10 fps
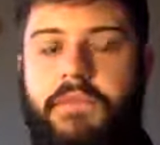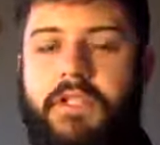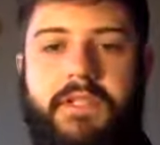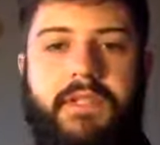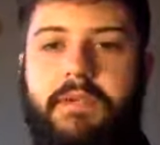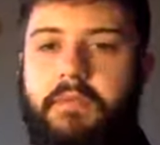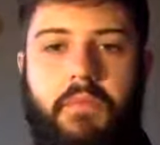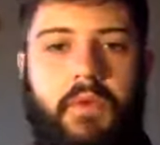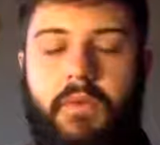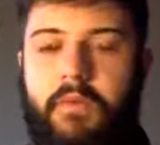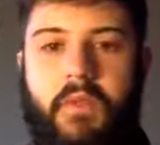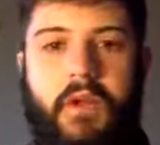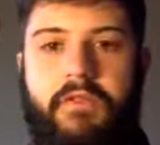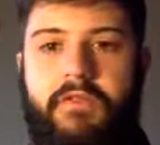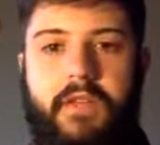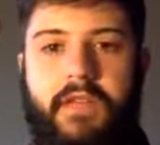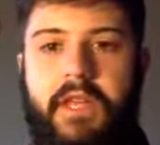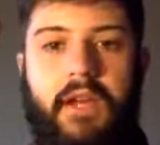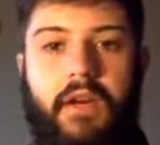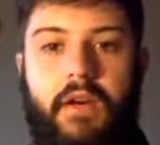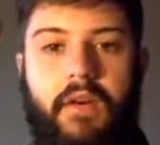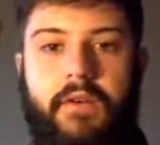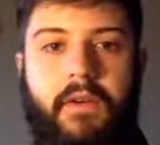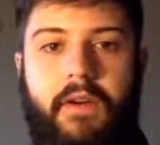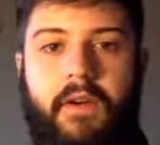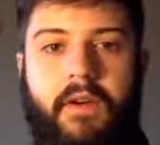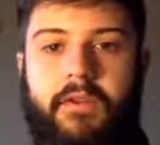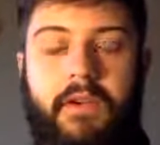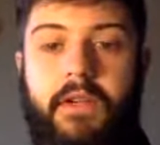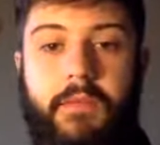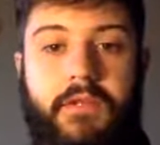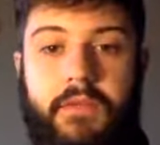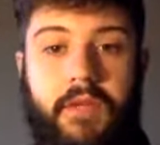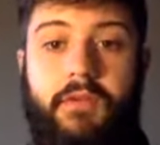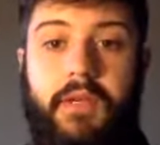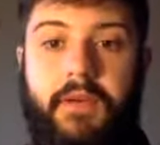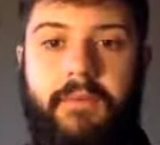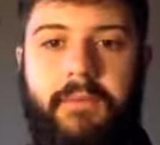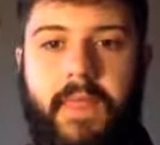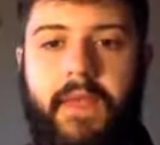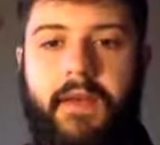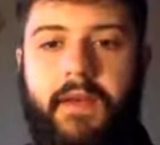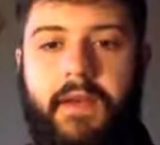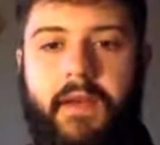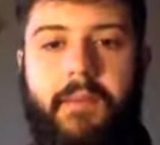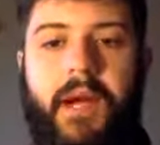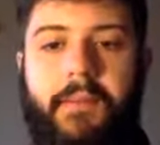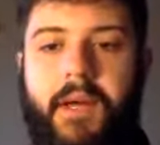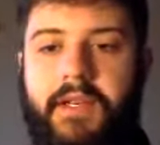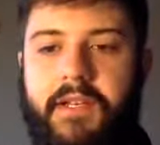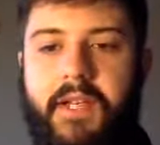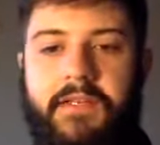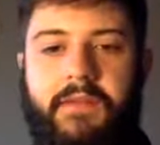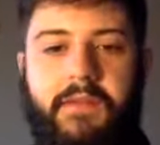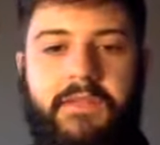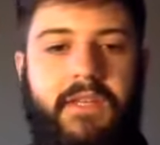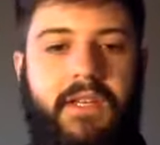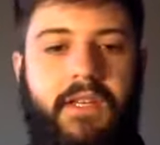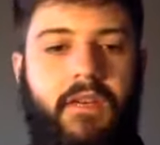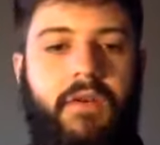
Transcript: just love and care of a human to a human. And in my mind, yes, it was thinking,